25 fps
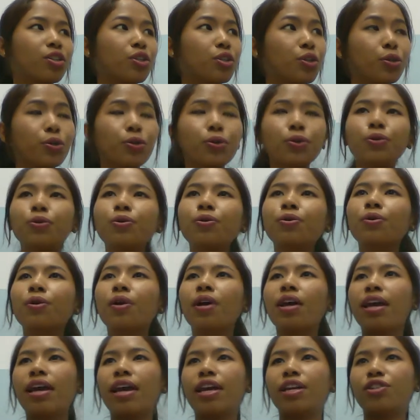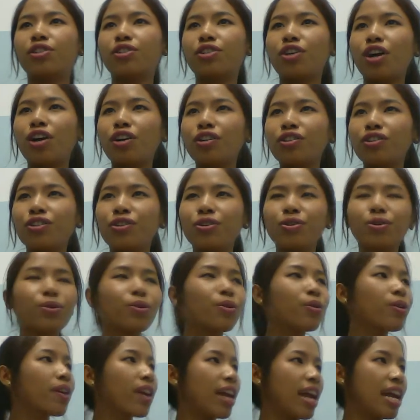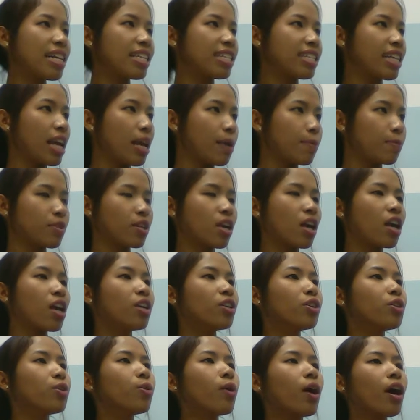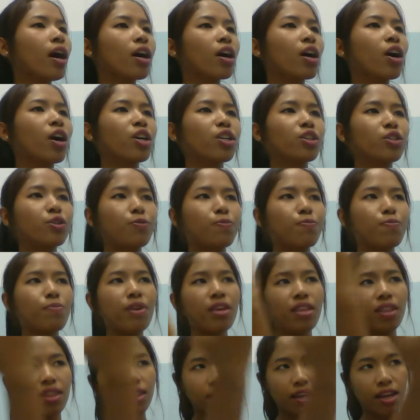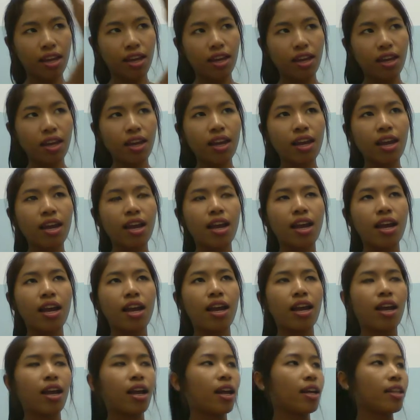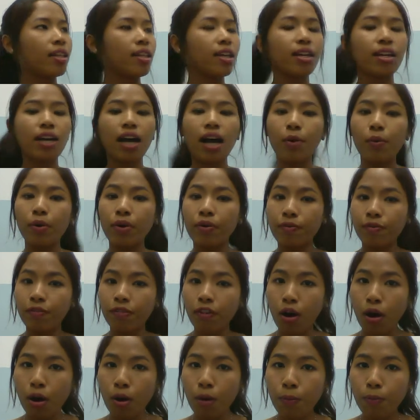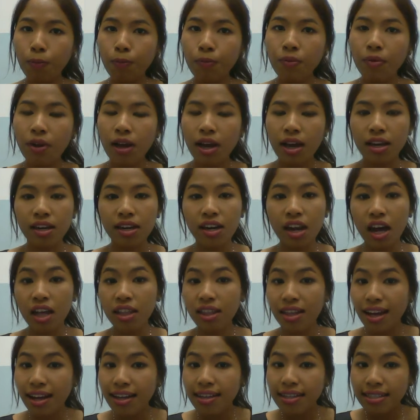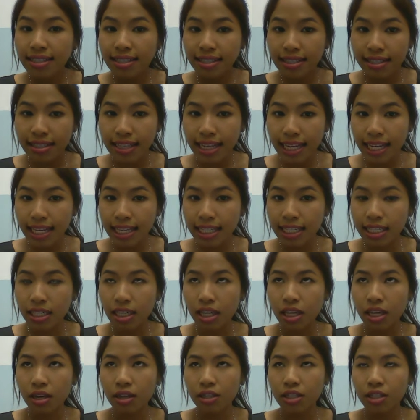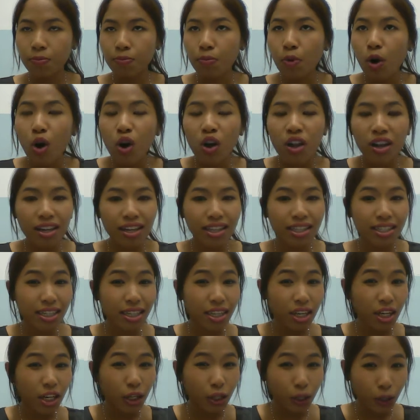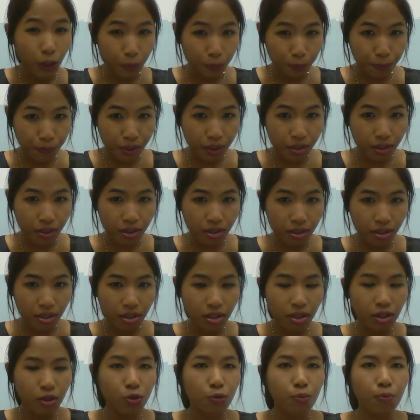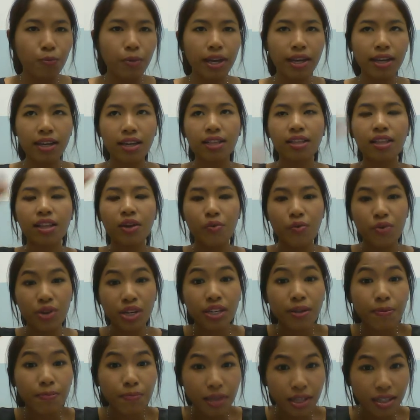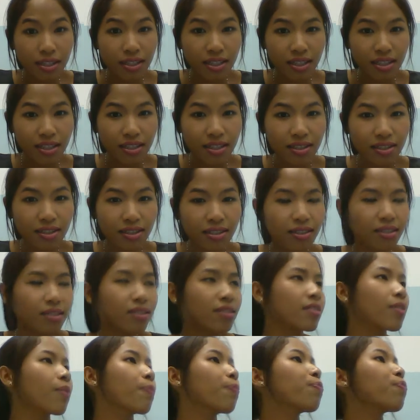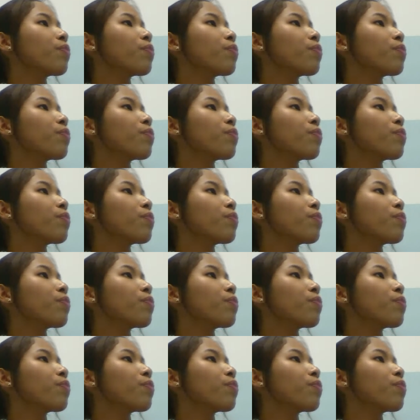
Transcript: 2 and John 2 and James, you are going to meet there, and then I will form another 6 small little groups to make the reading passages.